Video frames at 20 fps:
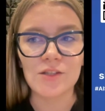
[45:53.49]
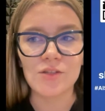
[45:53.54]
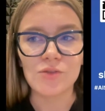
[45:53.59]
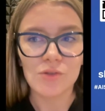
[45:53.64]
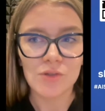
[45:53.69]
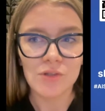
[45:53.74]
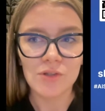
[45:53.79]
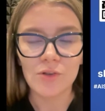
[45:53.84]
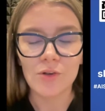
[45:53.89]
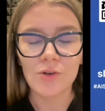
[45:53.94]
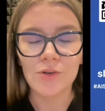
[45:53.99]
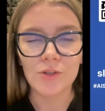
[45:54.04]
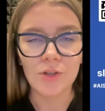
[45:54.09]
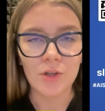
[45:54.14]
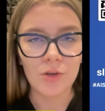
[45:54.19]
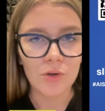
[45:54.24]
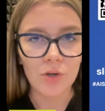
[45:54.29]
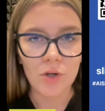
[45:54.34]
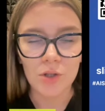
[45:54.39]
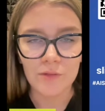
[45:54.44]
you start
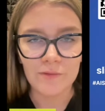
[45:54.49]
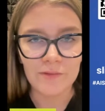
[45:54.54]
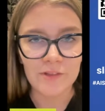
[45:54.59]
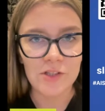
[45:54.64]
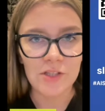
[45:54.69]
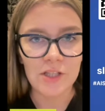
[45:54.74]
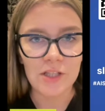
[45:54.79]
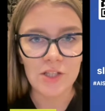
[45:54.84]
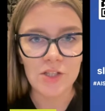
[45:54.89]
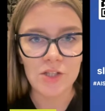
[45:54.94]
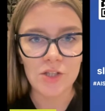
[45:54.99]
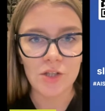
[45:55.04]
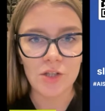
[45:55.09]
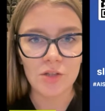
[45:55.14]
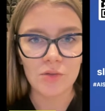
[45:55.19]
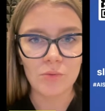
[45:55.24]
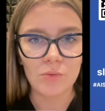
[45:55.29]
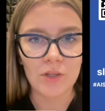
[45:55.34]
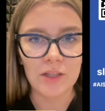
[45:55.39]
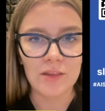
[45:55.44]
your
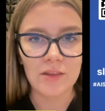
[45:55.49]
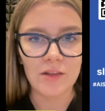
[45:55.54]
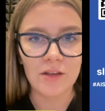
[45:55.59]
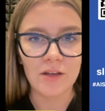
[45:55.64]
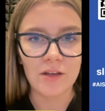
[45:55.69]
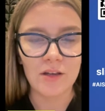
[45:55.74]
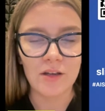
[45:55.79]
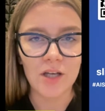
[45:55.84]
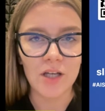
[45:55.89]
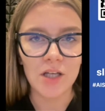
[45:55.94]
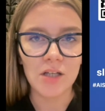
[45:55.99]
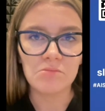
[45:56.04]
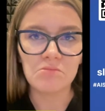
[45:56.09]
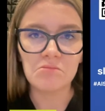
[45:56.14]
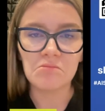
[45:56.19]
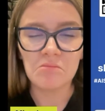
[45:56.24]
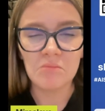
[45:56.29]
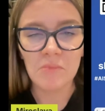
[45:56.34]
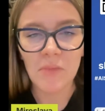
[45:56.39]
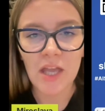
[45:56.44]
conversation with
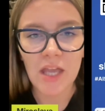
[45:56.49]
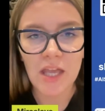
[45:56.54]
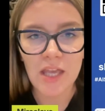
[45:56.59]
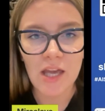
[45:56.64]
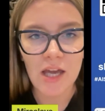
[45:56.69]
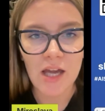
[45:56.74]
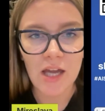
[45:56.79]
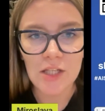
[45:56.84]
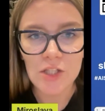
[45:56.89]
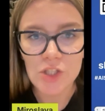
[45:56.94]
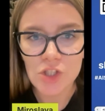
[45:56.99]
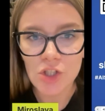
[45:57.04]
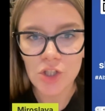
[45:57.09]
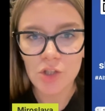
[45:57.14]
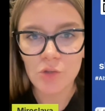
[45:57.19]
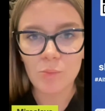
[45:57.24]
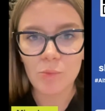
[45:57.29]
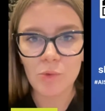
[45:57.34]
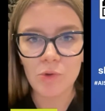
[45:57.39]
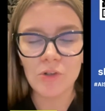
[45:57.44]
the AI
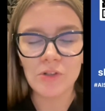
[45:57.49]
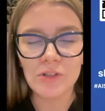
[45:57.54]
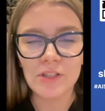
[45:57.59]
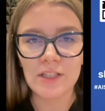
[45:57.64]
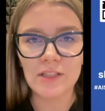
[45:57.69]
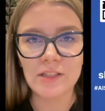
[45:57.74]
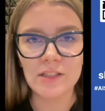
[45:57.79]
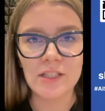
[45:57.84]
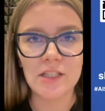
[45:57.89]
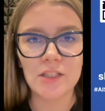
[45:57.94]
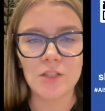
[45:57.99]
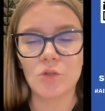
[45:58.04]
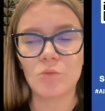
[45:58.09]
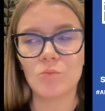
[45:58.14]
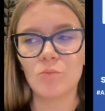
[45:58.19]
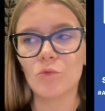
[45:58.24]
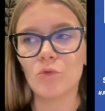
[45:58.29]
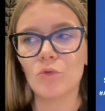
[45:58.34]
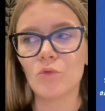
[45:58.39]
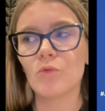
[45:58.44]
chatbot and then you
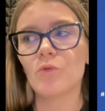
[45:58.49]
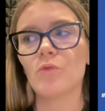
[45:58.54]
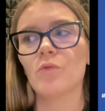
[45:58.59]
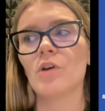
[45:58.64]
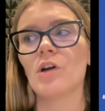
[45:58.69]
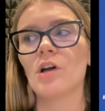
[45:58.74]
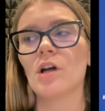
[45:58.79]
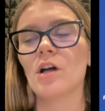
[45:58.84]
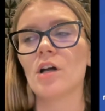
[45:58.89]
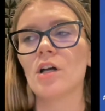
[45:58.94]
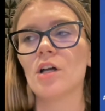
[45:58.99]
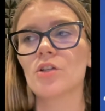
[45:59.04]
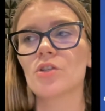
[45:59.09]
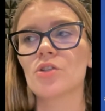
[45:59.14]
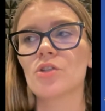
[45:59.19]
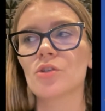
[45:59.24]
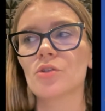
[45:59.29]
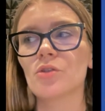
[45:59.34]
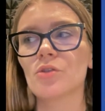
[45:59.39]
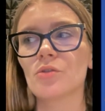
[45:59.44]
move
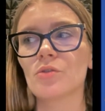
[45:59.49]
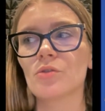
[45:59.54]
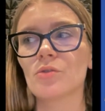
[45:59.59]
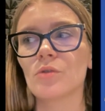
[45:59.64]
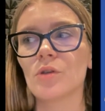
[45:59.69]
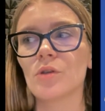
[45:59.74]
to